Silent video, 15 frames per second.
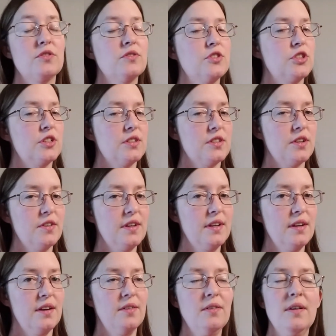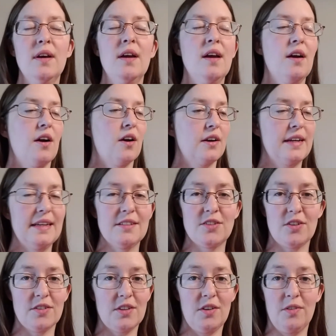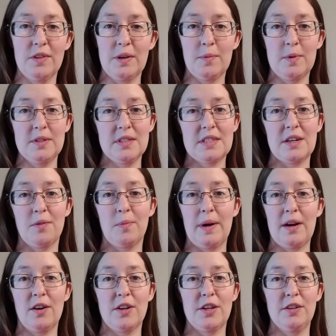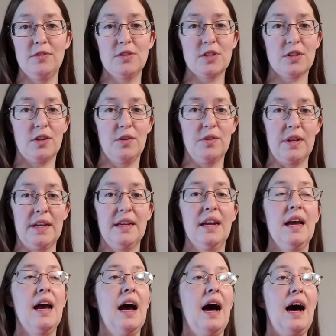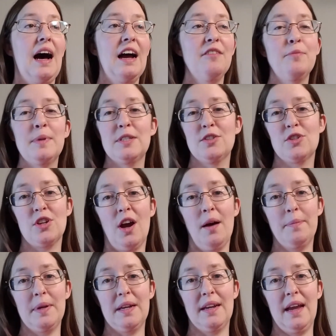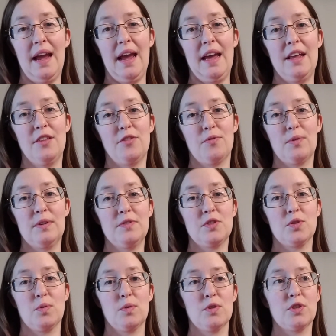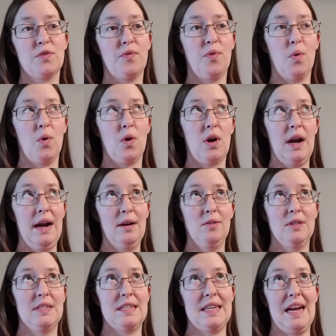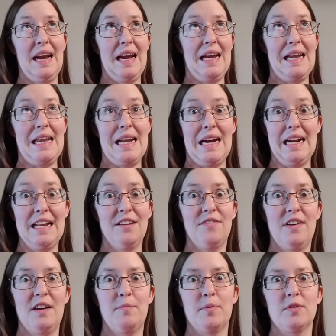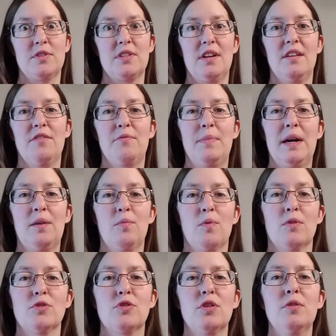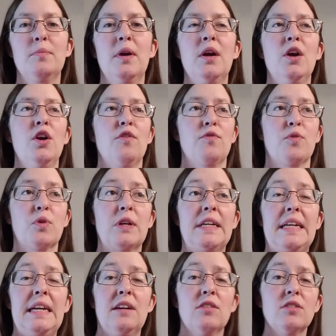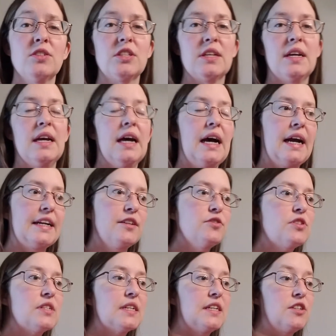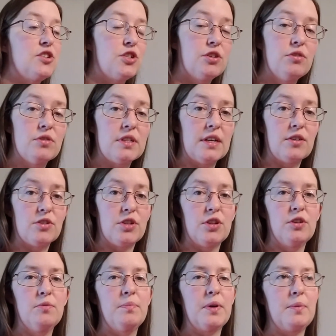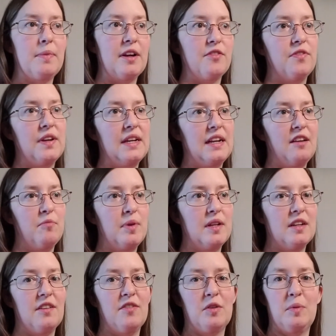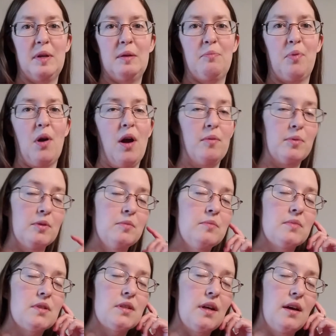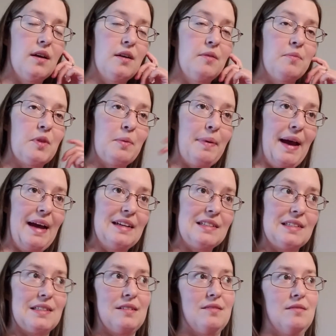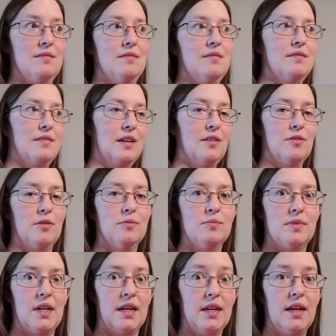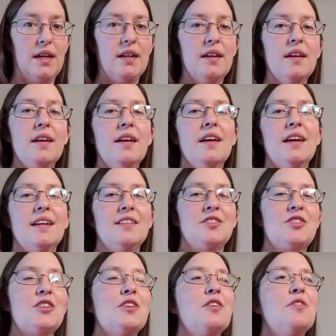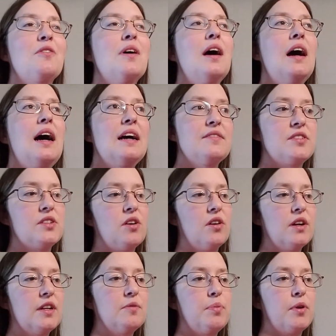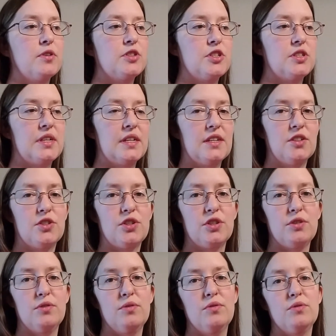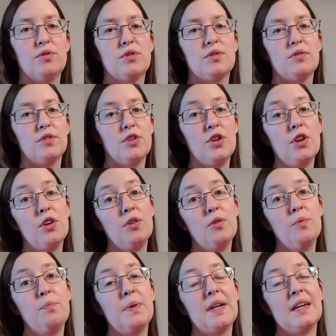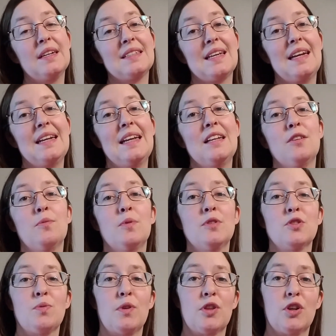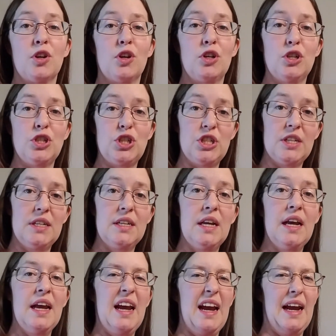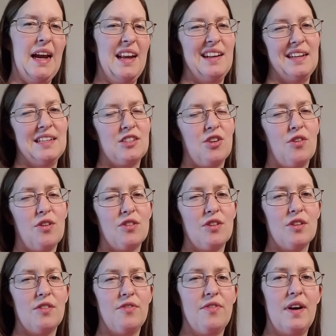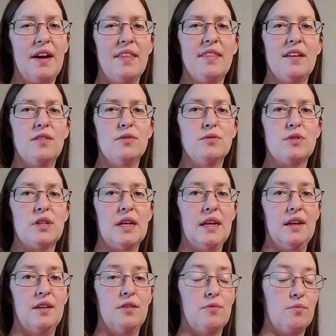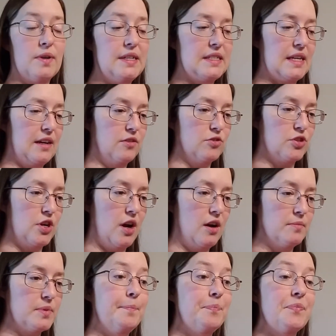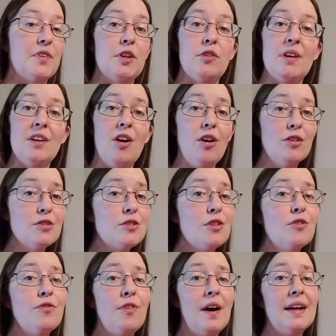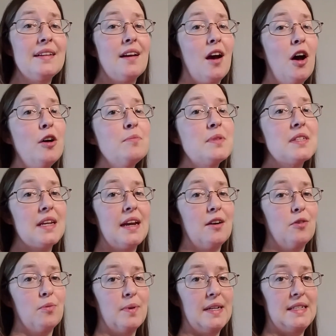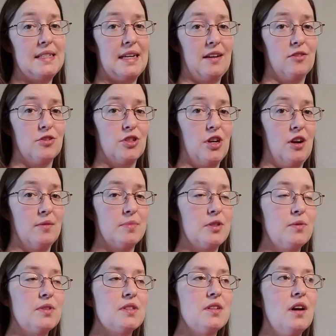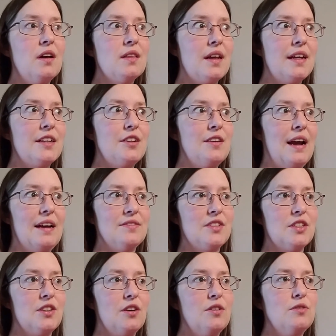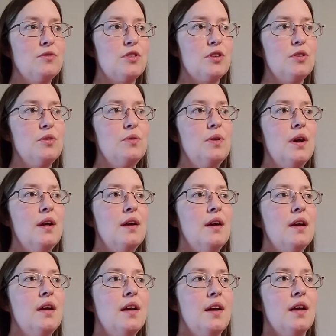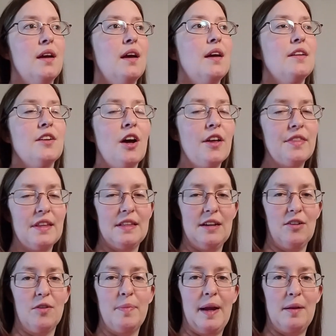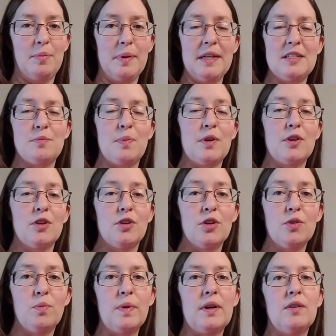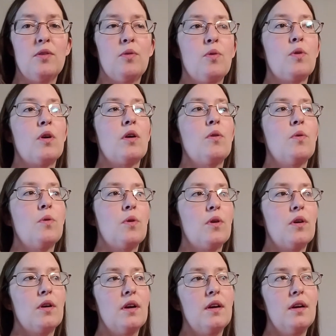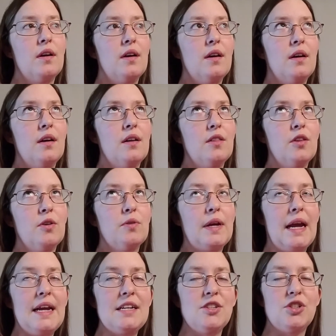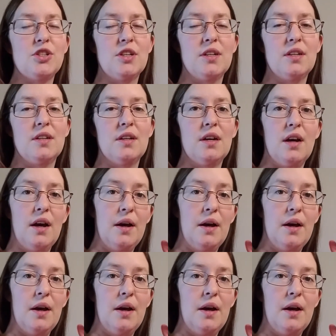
Just so you know, our kids aren't the only ones that wear used clothing. I've been shopping at thrift stores for, I would say, 95% of my wardrobe for years. I used to get shoes there too, but my feet have been giving me problems the past, I don't know, decade. And so I've started purchasing shoes new because I need the ones with cushion, and it's harder to find those in resale shops. You can also find upscale resale shops. So it's not like you have to go to, not that they're a bad place, but Goodwill or a location